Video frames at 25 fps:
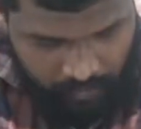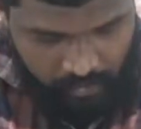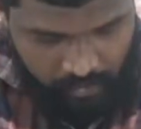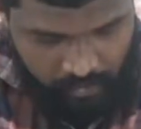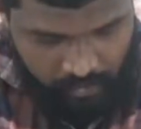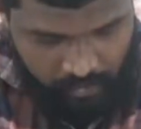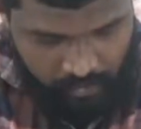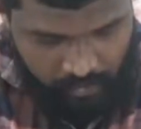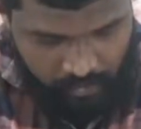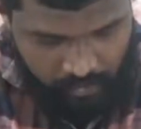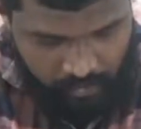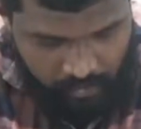
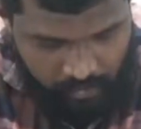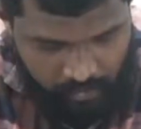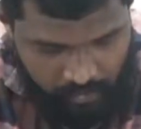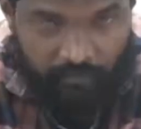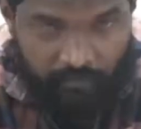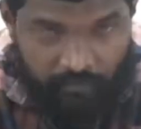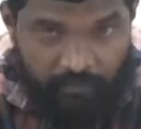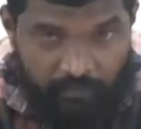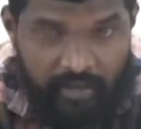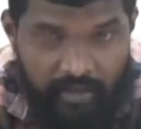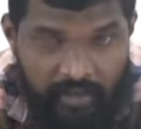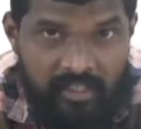So
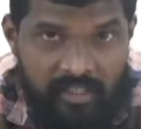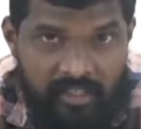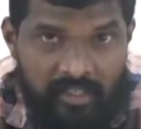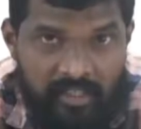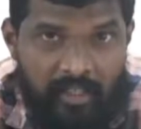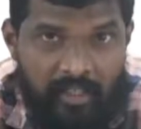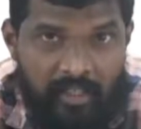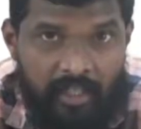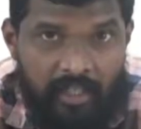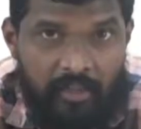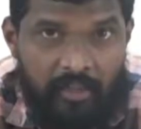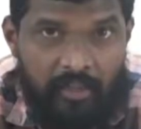
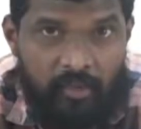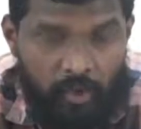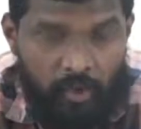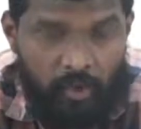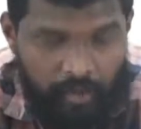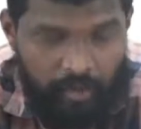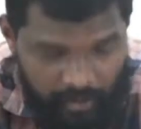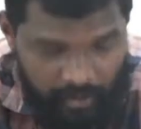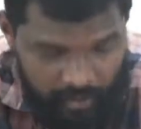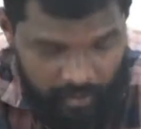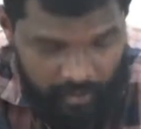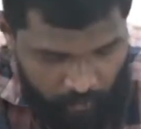first I
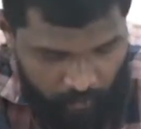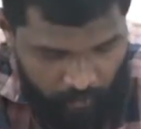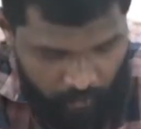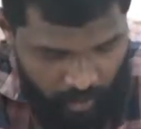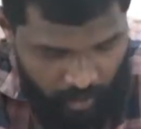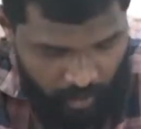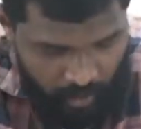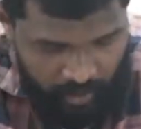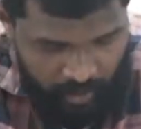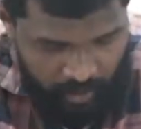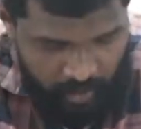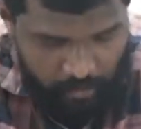taught you
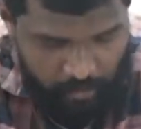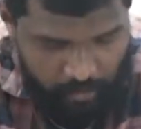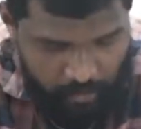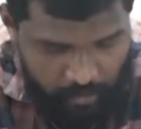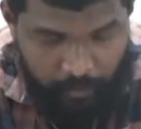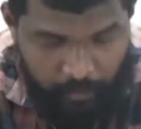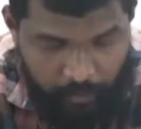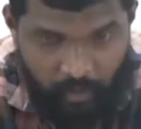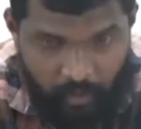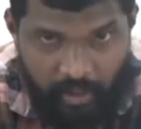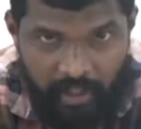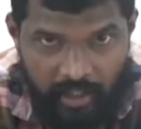what is
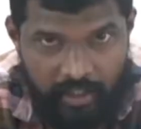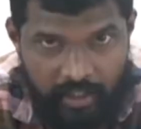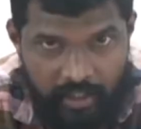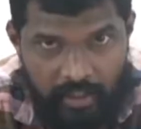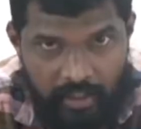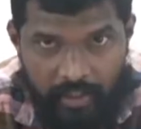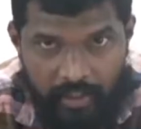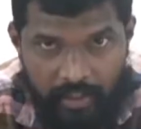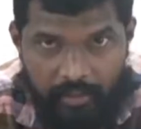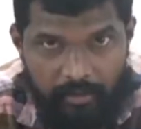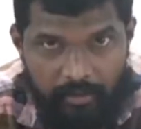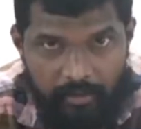
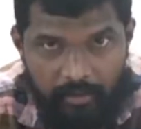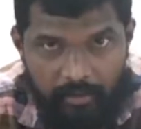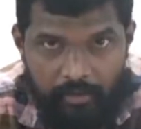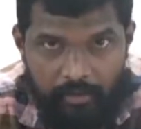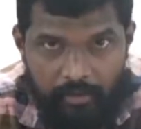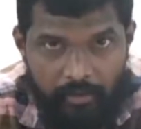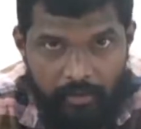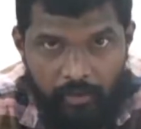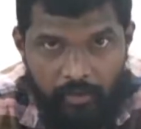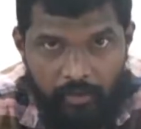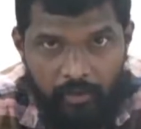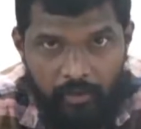production.
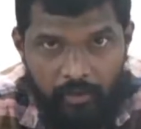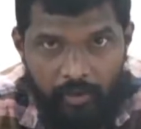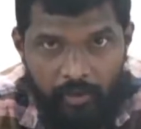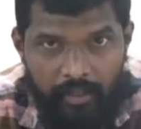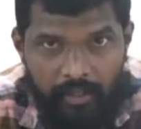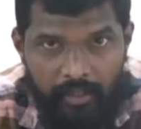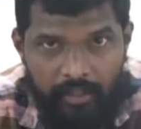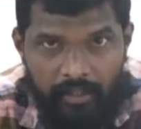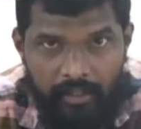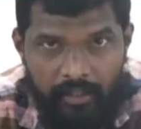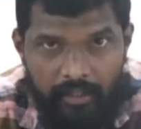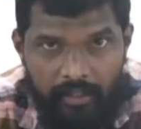You
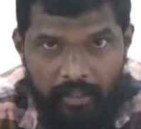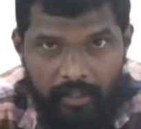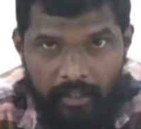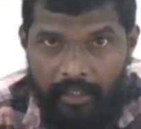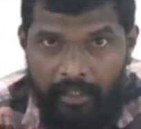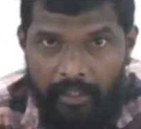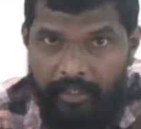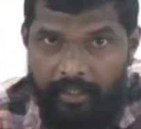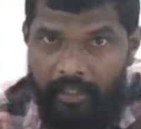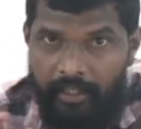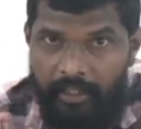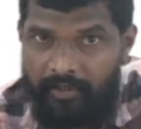know that
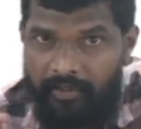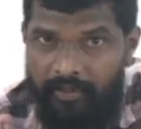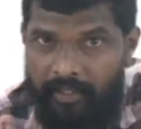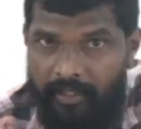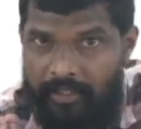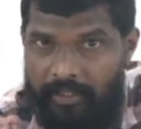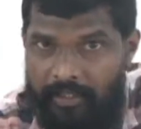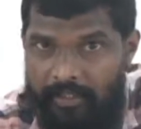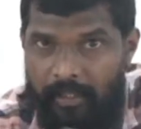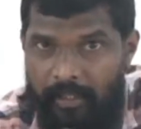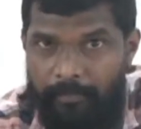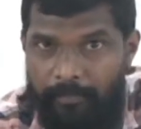I gave an
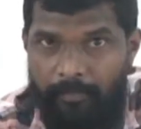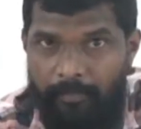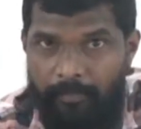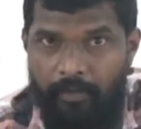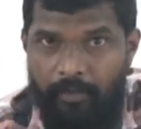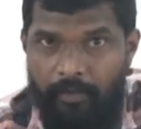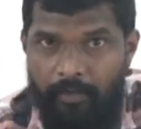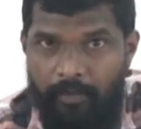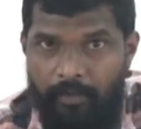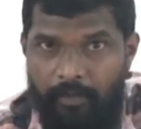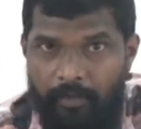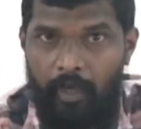
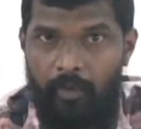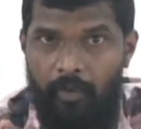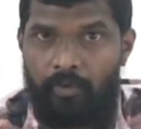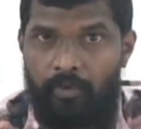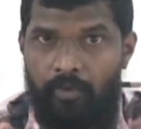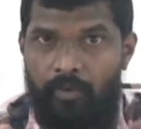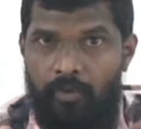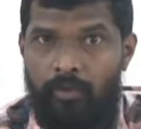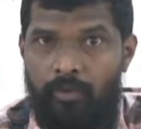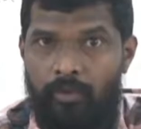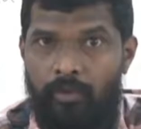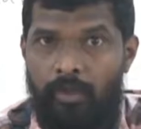example how
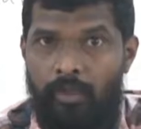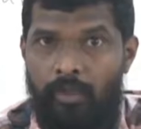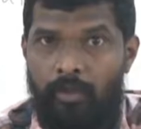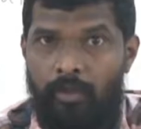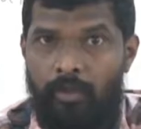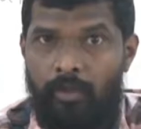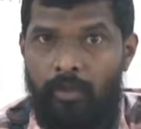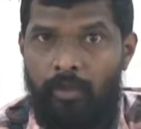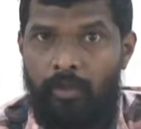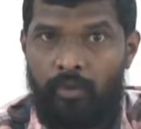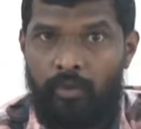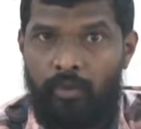to
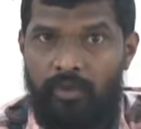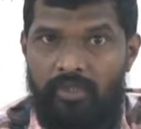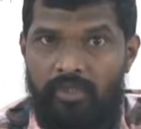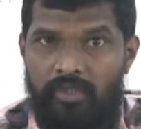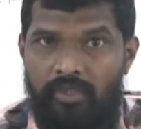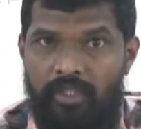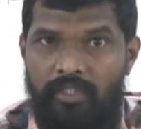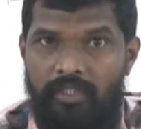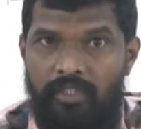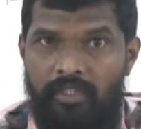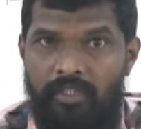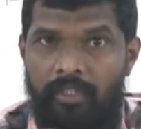
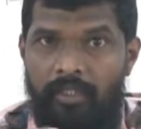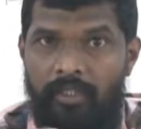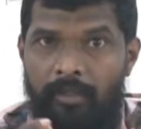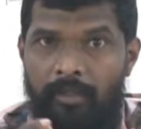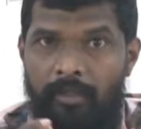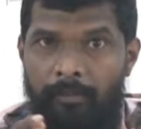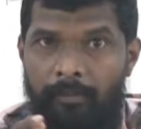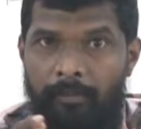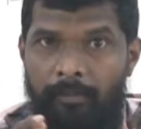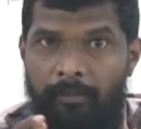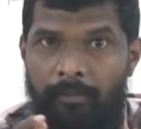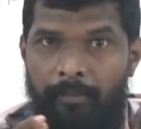producing the
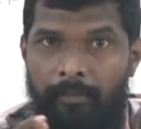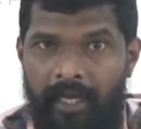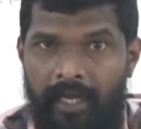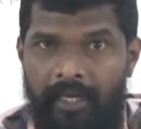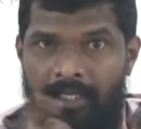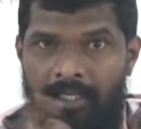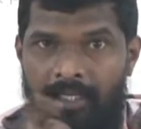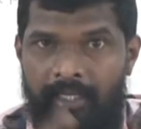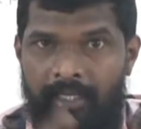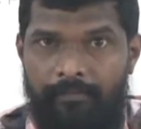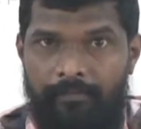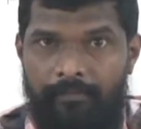
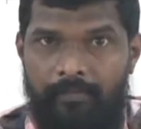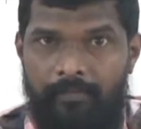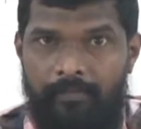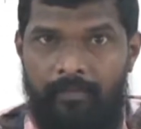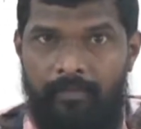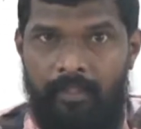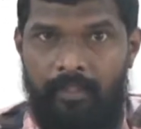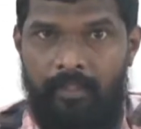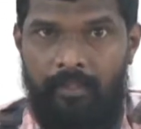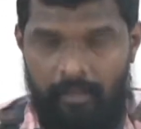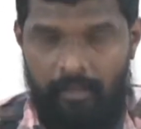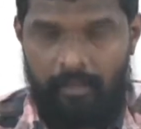paddy.
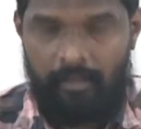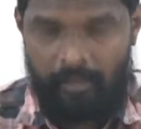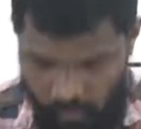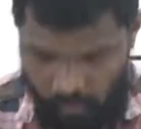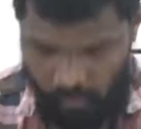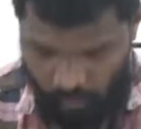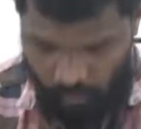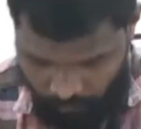So